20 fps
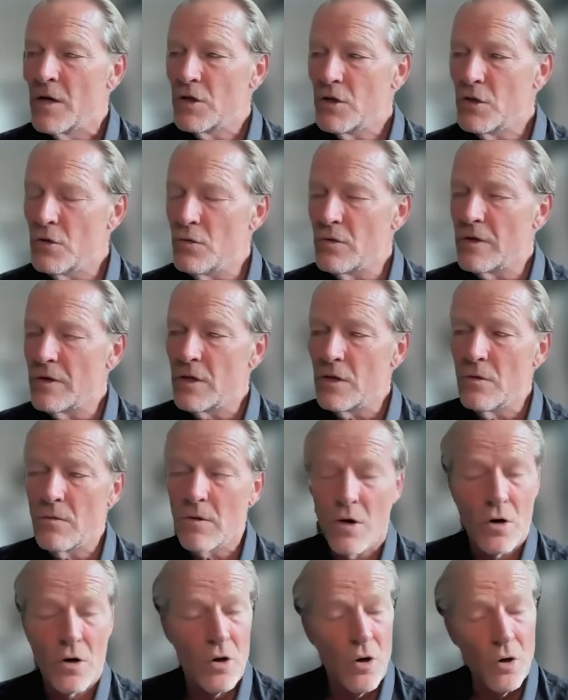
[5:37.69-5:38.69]
you you
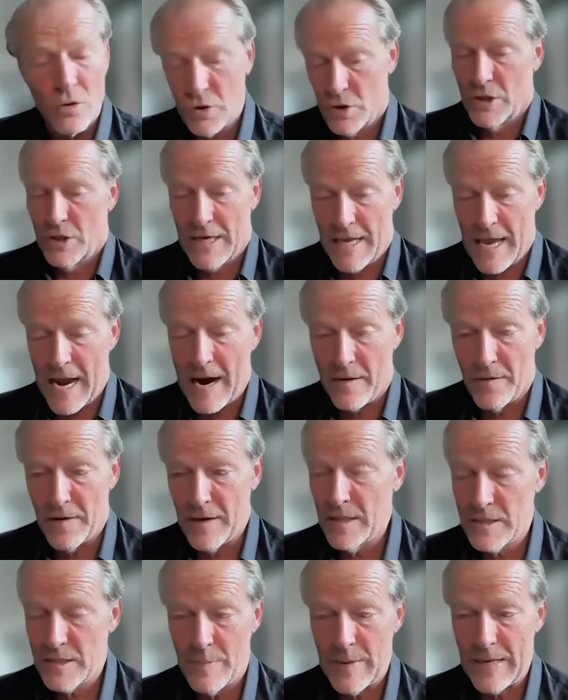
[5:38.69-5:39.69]
have got to
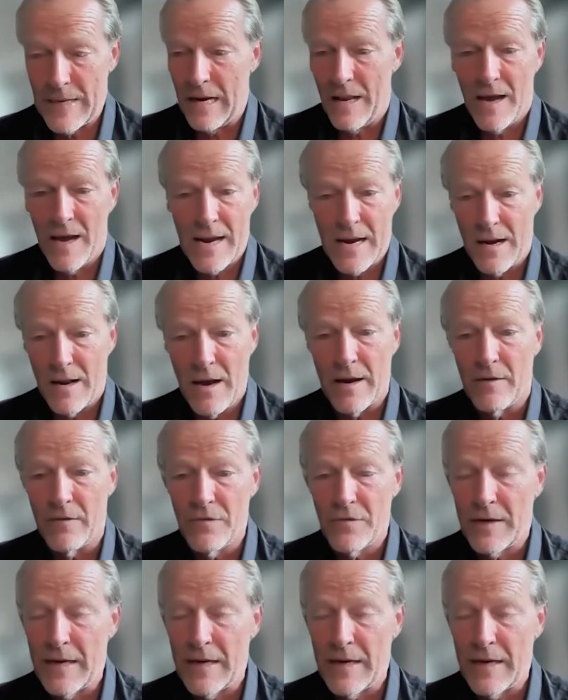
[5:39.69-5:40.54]
carry. It's a bit like life.